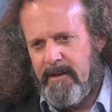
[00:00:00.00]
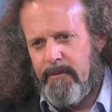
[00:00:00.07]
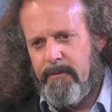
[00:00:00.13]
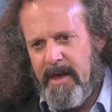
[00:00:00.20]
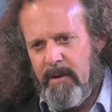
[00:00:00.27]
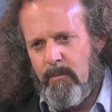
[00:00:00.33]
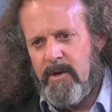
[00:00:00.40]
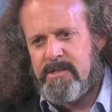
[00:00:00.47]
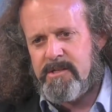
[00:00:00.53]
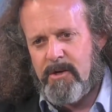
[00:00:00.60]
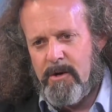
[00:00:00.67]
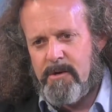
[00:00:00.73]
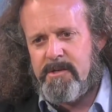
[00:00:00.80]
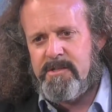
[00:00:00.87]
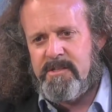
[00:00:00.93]
Then we
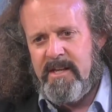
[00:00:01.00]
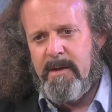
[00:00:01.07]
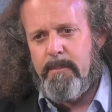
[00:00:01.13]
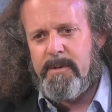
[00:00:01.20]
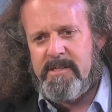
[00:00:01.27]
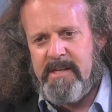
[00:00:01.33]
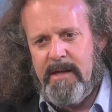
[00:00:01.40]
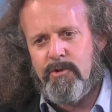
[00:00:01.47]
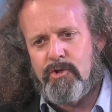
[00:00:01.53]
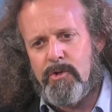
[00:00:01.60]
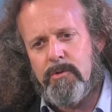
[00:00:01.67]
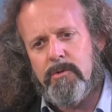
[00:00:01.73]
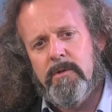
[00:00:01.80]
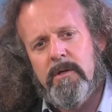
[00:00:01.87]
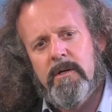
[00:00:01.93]
start to see a
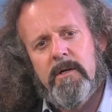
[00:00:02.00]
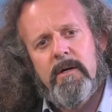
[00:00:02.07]
potential